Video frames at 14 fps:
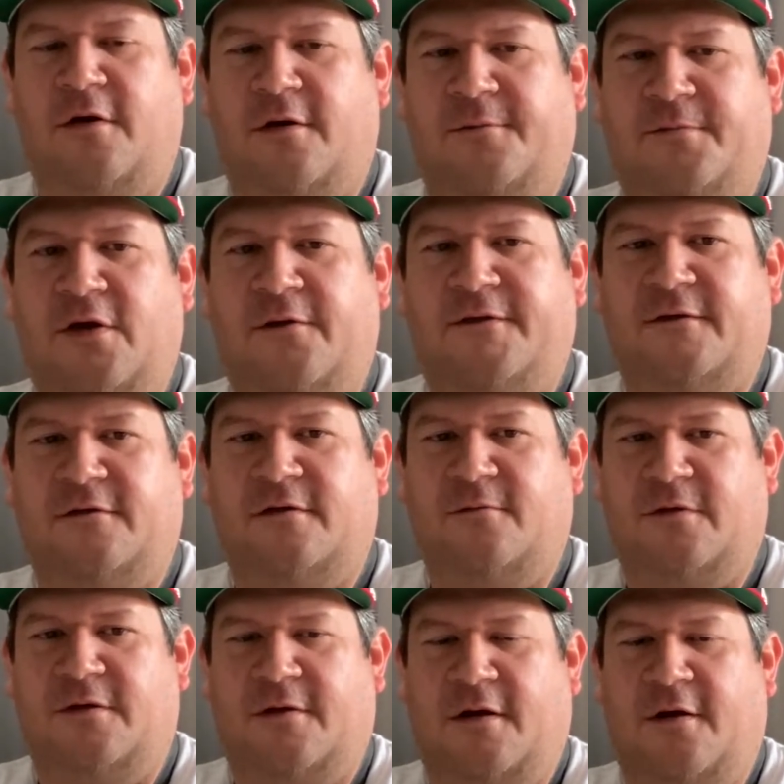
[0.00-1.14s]
notes
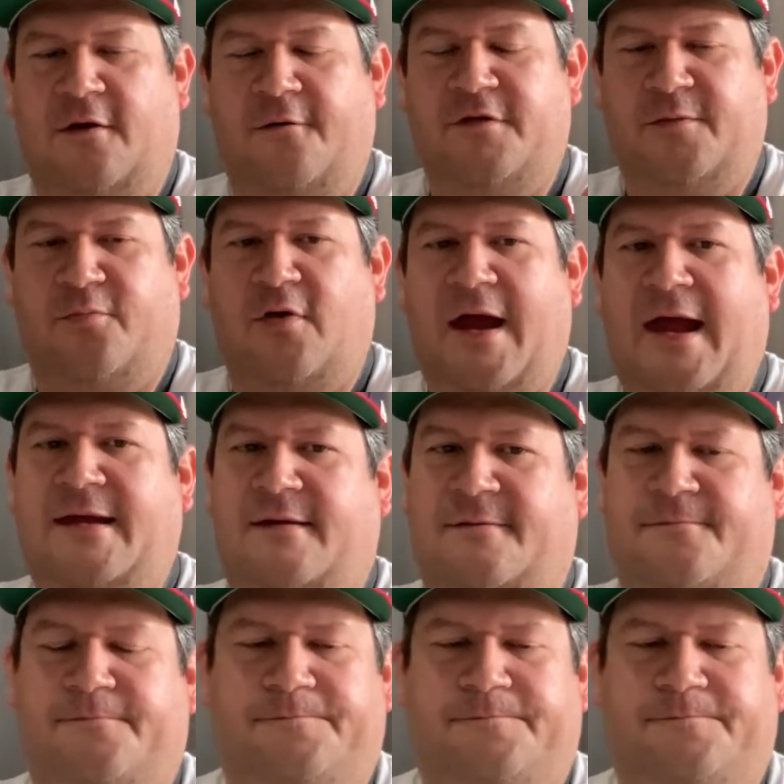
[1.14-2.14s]
over the bracket,